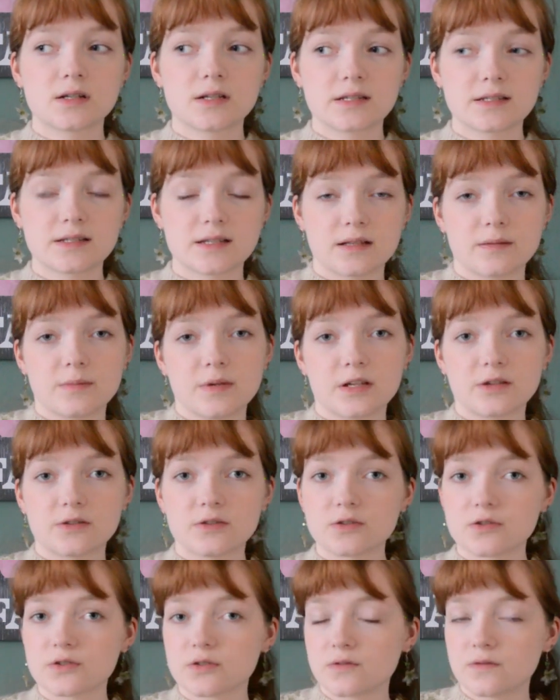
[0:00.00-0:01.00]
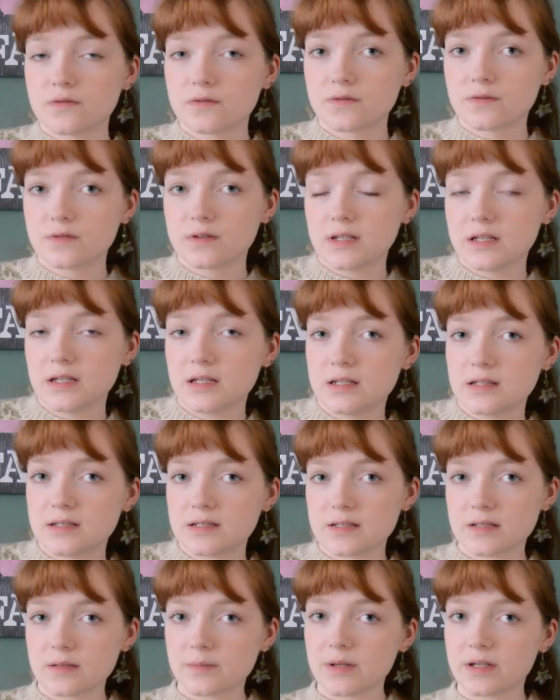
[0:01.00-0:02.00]
centimeters of
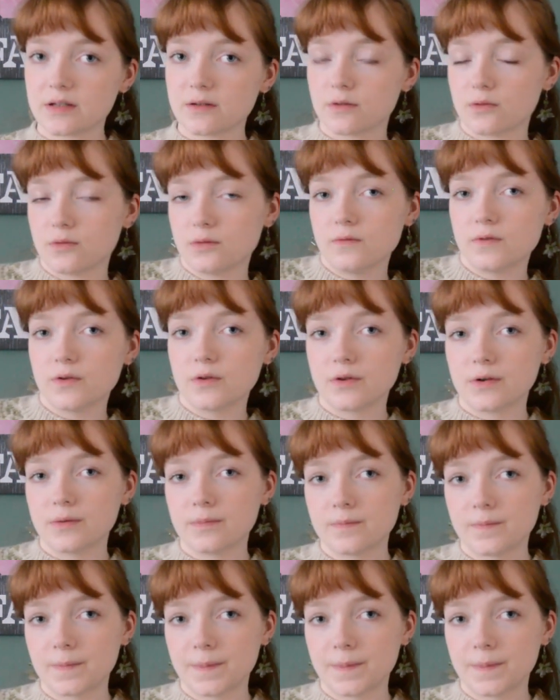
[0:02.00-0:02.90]
ease, a bit over.